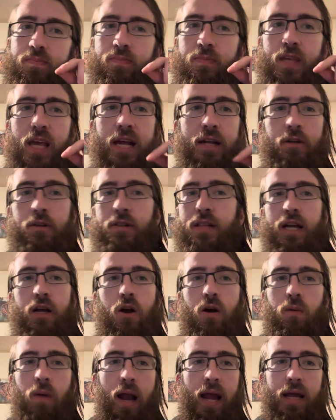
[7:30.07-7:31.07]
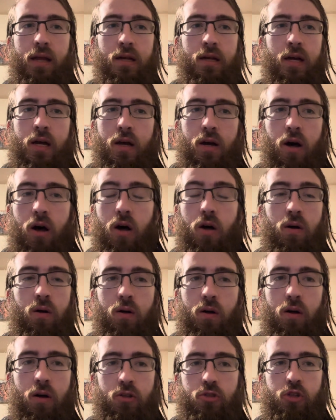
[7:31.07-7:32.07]
And you think, all right,
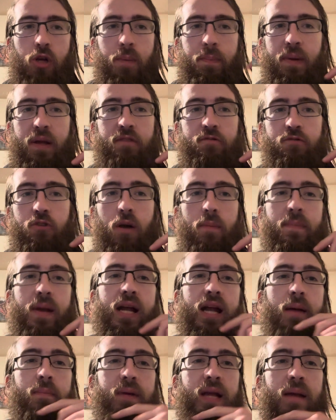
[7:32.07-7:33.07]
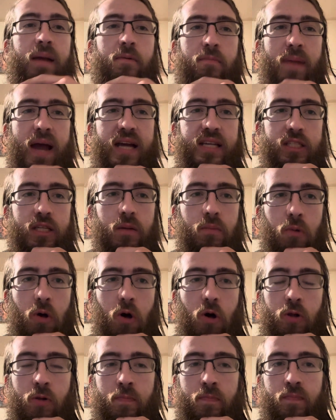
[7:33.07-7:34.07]
I'll jump in for a pickup game of
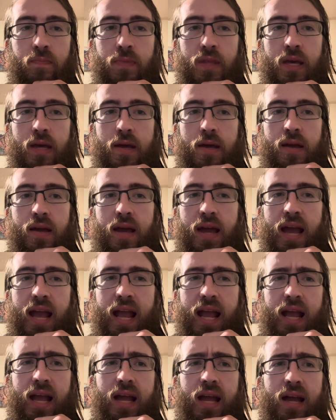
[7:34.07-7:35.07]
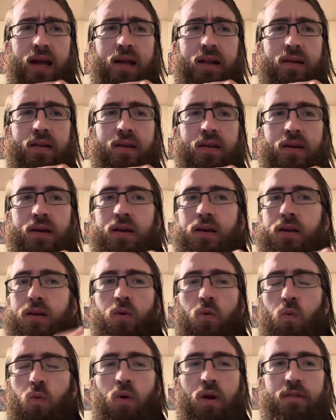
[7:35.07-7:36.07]
basketball. And
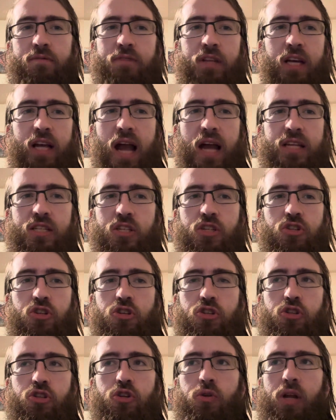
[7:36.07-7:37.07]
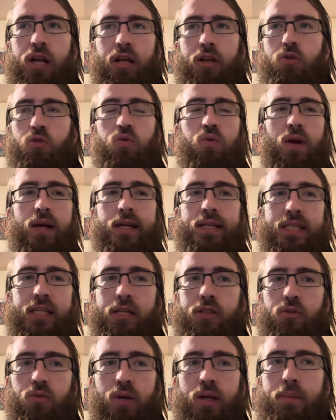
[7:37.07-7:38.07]
one of the guys is just shooting crazy
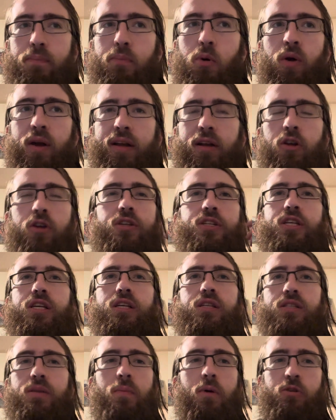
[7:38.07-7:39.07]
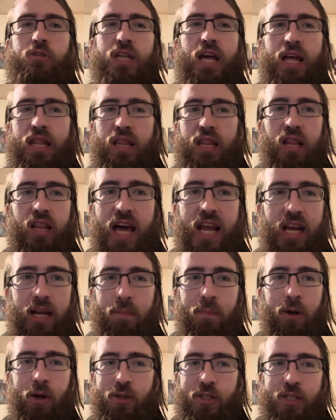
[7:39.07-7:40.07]
three-pointers. He's the most athletic
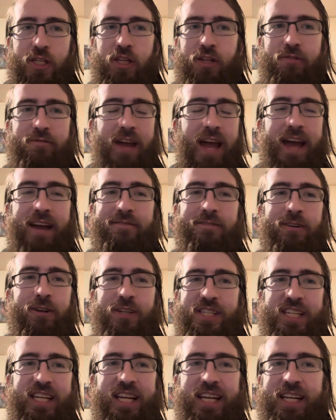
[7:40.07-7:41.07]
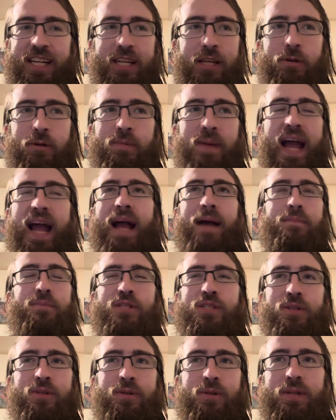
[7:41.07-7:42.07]
person you've ever seen. You
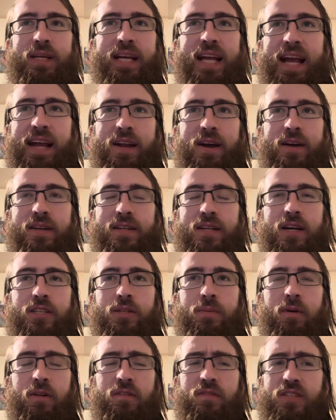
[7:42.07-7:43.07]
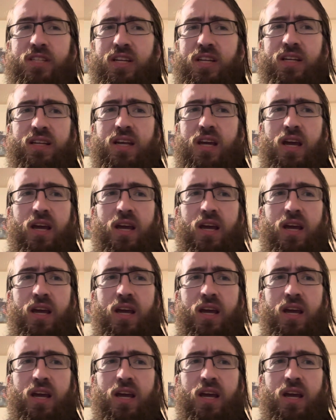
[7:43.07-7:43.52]
absolutely cannot touch him all of a sudden.